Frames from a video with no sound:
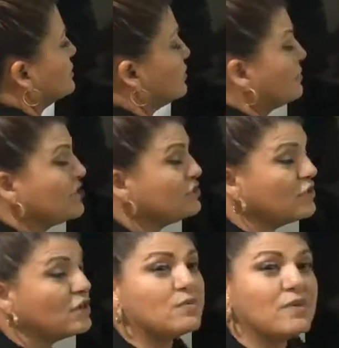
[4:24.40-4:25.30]
So make sure
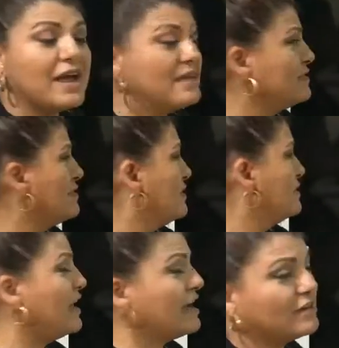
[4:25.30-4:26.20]
you write
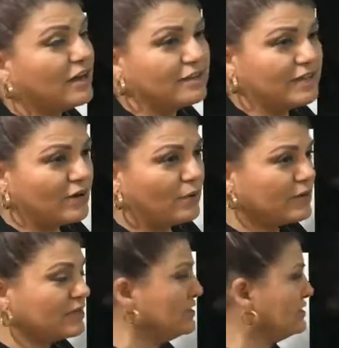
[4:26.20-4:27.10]
that on that
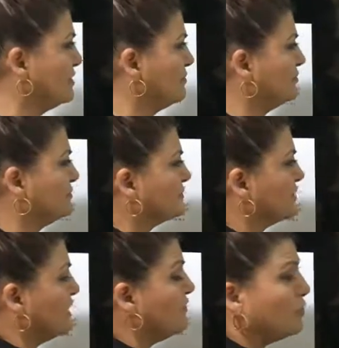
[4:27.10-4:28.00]
organism.
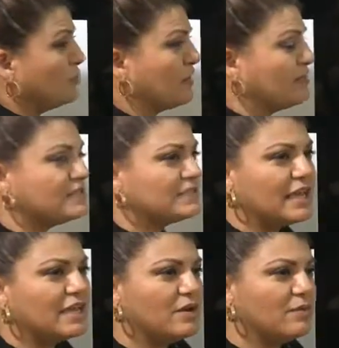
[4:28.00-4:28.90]
If you made a
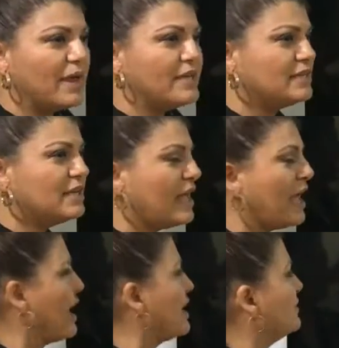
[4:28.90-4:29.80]
mistake, erase it
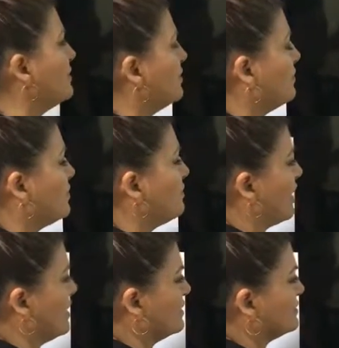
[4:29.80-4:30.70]
and
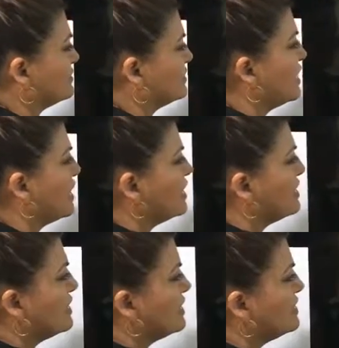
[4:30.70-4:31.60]
rewrite it.
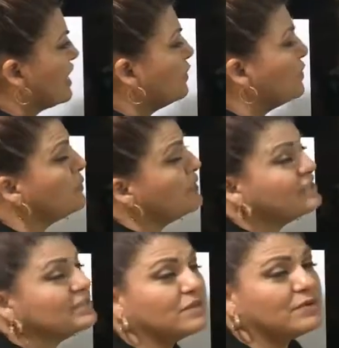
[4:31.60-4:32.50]
Now who
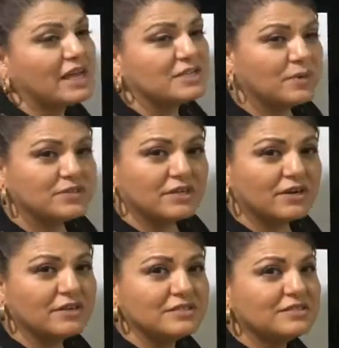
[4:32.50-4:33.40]
eats the grass, boys and
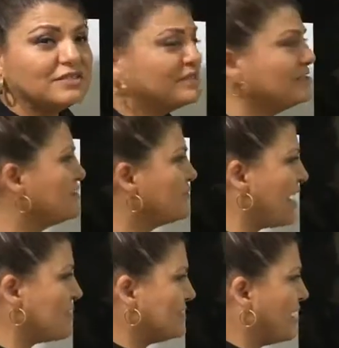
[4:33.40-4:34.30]
girls? The
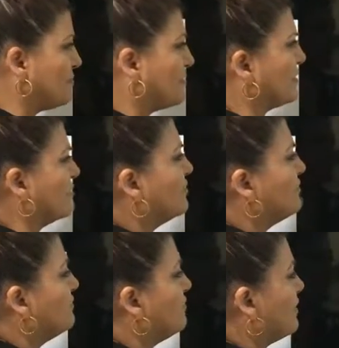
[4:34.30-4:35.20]
grasshopper.
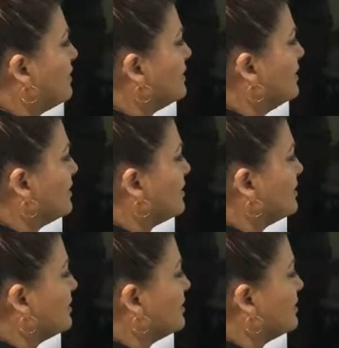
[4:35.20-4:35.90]
Very good.